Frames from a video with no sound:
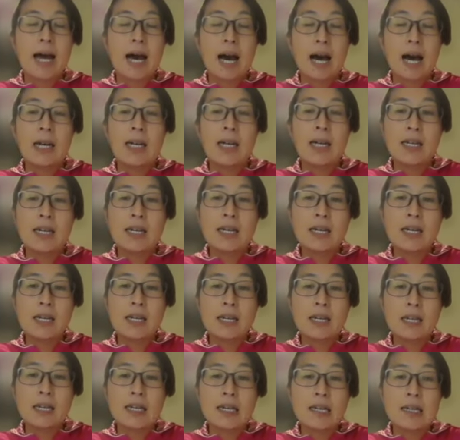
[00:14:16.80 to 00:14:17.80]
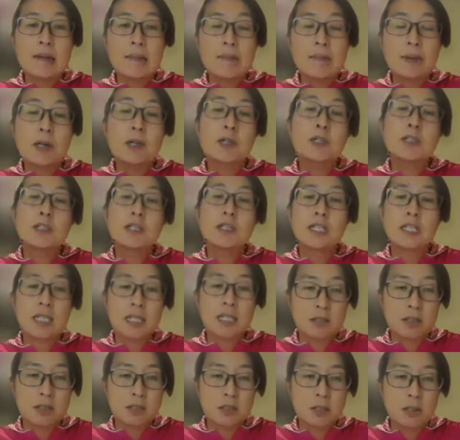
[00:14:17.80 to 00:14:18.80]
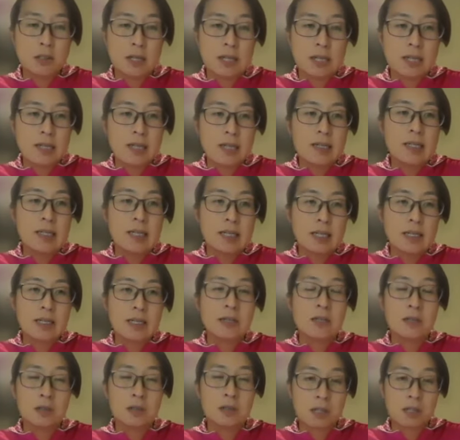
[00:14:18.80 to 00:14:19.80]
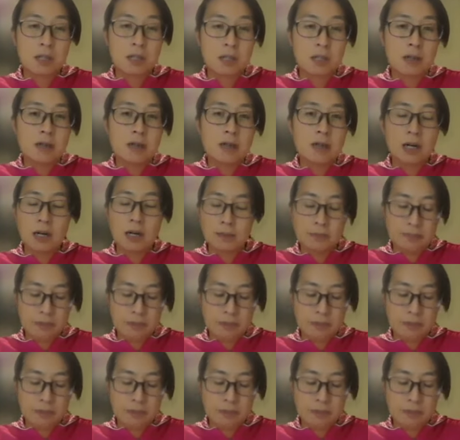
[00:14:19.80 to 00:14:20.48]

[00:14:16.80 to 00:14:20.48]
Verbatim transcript: I personally enjoy getting a critical, uh,